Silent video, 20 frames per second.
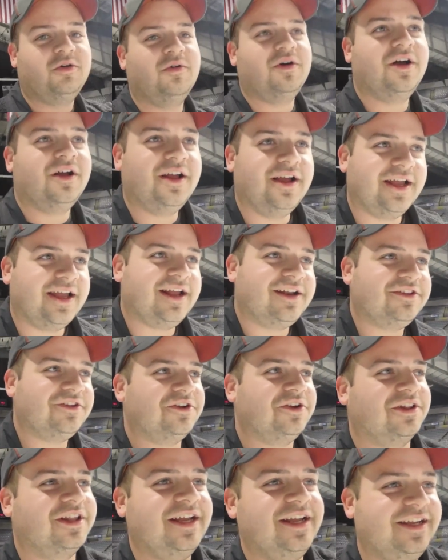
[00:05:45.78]
Well, I got a
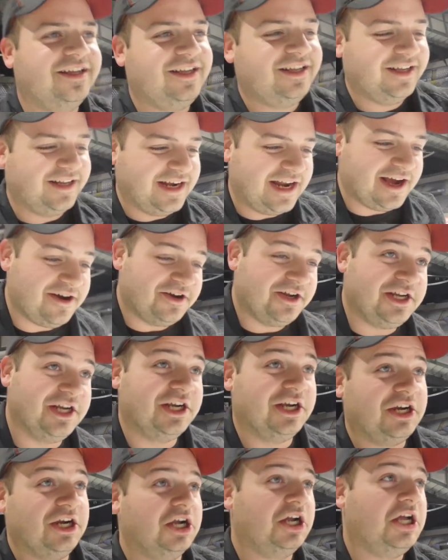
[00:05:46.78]
little late getting out
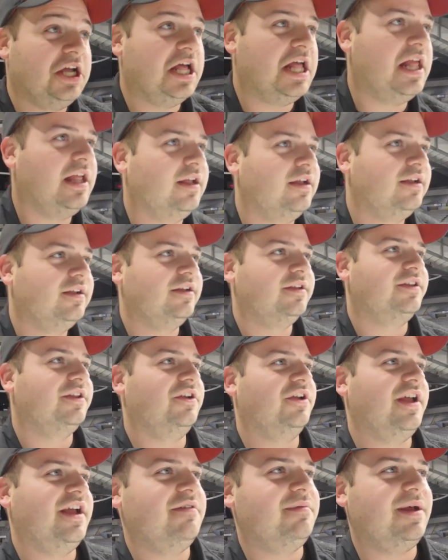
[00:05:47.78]
here.
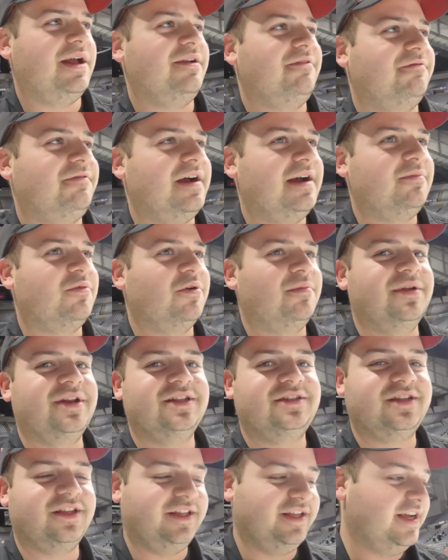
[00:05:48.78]
You know, I have like five more
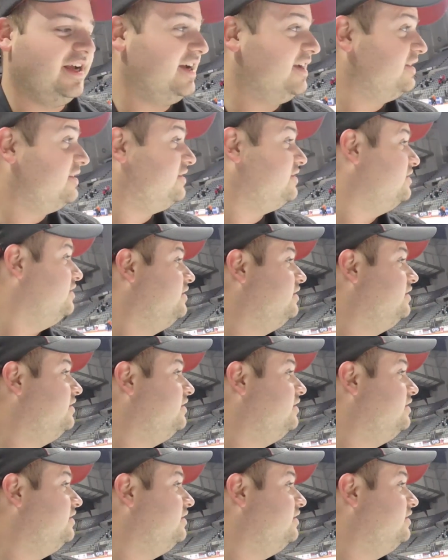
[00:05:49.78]
minutes on the ice.